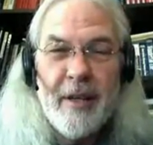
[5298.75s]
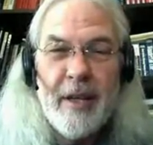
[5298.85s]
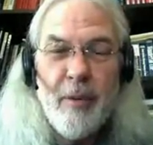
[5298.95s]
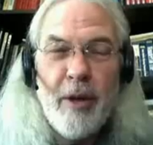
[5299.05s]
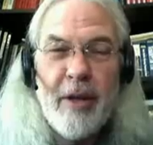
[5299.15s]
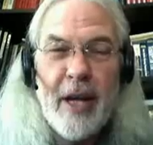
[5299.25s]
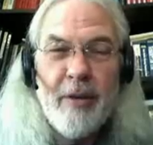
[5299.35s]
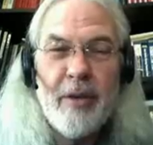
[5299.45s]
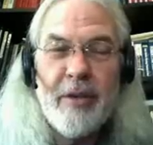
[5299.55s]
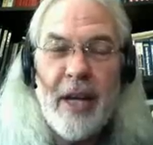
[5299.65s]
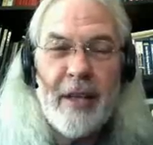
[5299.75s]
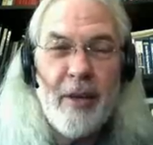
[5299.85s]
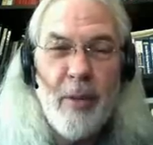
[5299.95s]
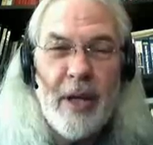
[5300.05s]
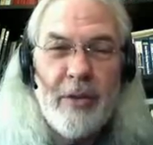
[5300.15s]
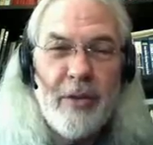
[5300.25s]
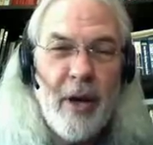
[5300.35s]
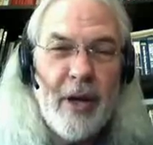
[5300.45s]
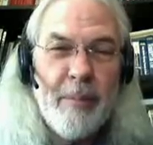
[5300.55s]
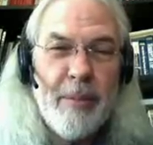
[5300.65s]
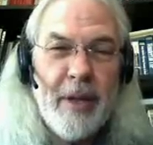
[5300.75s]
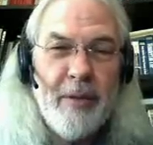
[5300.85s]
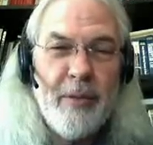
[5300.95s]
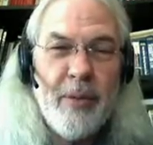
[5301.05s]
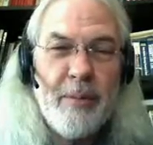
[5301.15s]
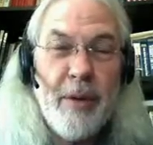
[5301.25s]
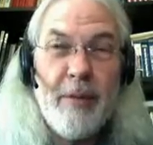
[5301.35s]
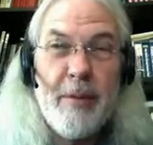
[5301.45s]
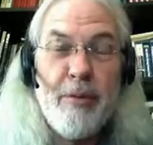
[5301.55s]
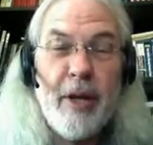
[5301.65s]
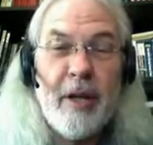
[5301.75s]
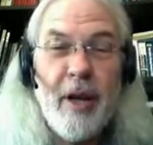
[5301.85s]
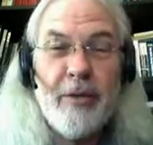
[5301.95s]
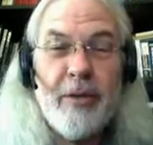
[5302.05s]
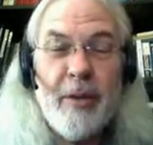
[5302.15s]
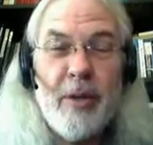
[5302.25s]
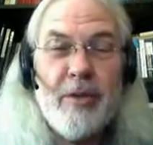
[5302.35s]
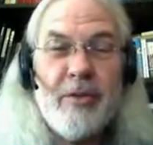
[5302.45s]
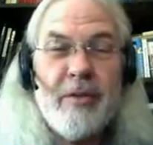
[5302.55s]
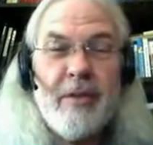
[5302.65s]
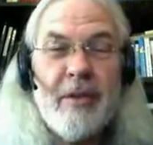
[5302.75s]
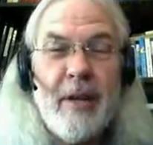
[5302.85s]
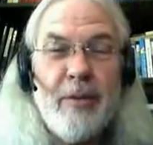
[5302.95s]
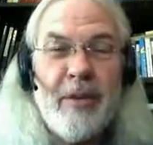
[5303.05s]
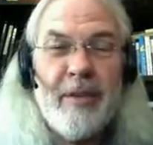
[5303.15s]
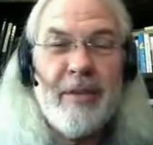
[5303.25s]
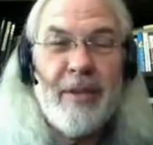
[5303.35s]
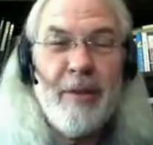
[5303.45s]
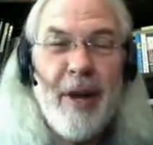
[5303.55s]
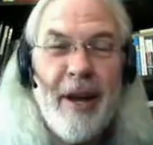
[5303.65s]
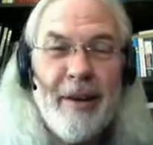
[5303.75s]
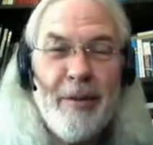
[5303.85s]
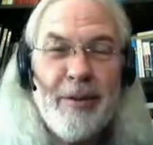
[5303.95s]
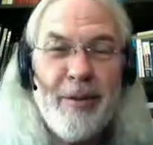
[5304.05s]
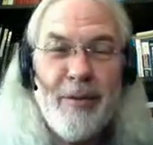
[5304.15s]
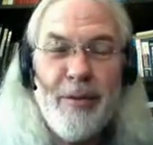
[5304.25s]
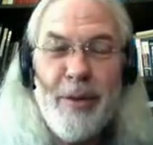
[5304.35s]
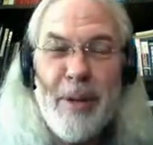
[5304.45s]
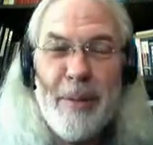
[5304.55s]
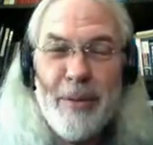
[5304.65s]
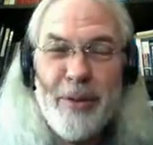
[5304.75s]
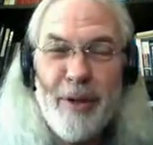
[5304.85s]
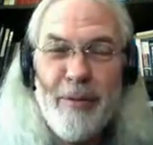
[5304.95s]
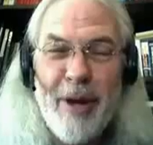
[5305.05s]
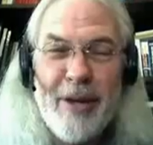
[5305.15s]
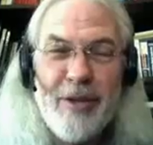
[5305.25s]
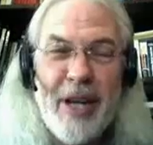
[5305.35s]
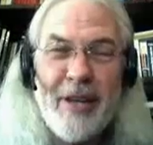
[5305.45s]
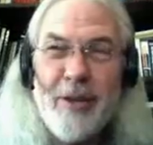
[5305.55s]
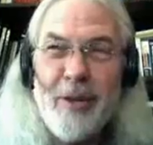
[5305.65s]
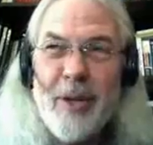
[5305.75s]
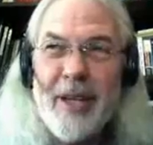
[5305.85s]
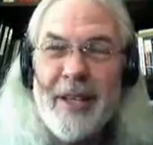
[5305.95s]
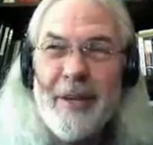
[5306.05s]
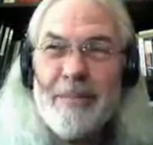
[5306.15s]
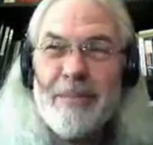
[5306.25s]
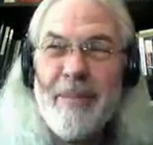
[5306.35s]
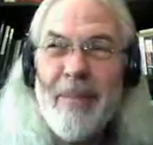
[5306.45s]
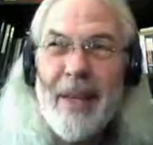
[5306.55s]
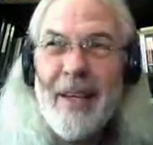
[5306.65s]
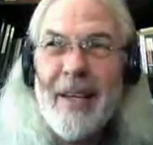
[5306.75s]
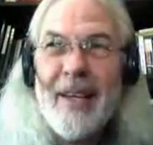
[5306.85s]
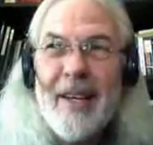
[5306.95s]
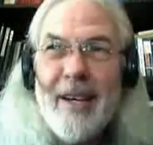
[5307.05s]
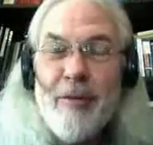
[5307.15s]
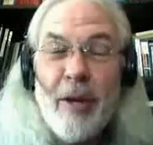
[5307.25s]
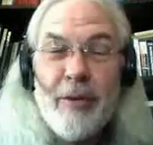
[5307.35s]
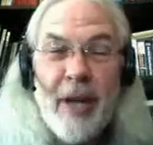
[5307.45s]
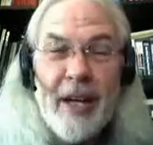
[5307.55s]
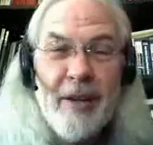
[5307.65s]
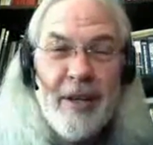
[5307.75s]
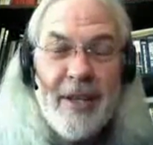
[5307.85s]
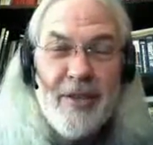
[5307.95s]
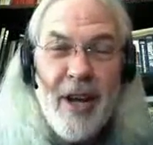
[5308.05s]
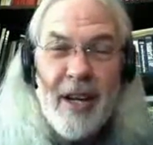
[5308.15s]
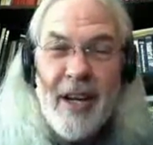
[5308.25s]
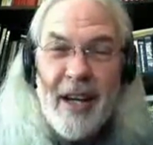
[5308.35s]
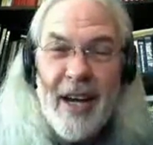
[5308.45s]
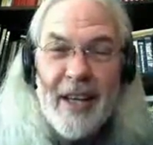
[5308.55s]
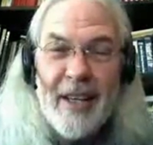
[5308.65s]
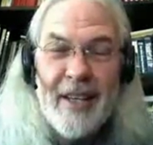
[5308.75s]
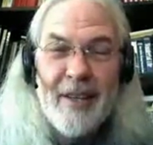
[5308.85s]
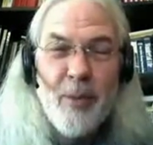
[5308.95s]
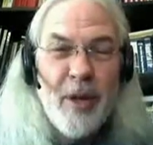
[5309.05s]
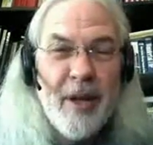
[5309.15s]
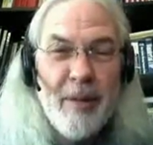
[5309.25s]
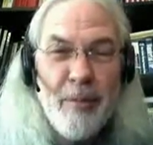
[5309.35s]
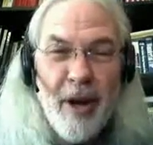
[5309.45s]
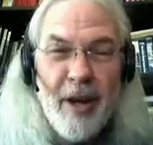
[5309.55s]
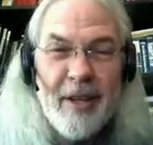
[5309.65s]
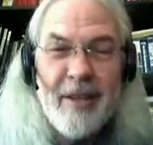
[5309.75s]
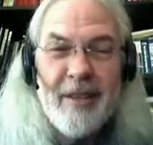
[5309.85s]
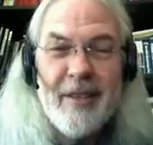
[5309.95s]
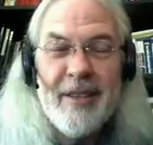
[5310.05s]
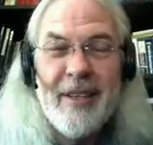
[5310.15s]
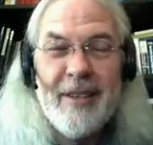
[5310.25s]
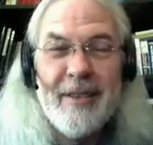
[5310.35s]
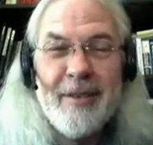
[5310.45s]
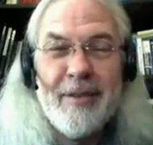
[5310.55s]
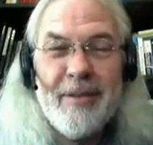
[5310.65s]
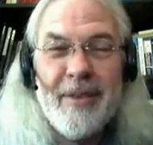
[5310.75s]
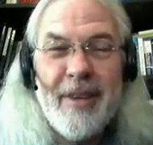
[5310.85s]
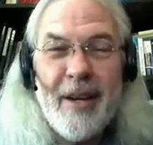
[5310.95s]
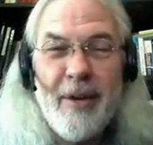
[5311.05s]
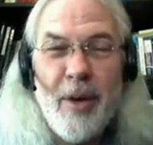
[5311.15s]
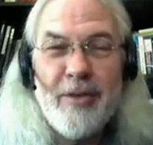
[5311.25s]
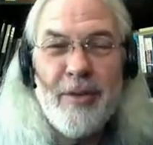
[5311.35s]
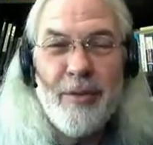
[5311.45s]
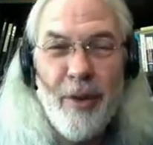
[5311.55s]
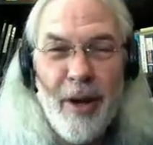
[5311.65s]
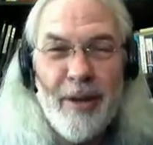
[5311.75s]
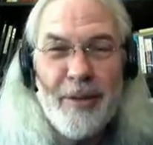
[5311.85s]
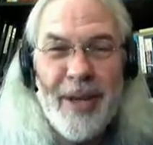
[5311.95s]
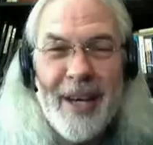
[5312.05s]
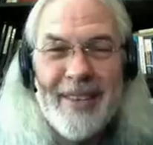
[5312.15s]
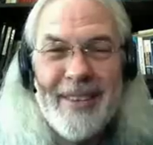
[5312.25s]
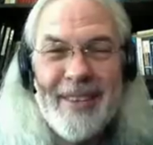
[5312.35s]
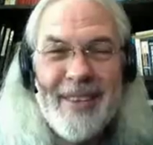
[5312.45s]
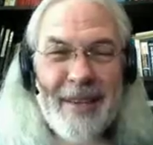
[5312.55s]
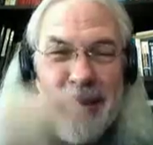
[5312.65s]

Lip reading: And whether or not it was exactly the way he saw it, I believe we'd probably be pretty close, and I wish he was still around. I wish there's a few people still around chat too, like Rudolf Steiner and Dinshaw Gadiali and Wilhelm Reich, because I've got questions for all those guys.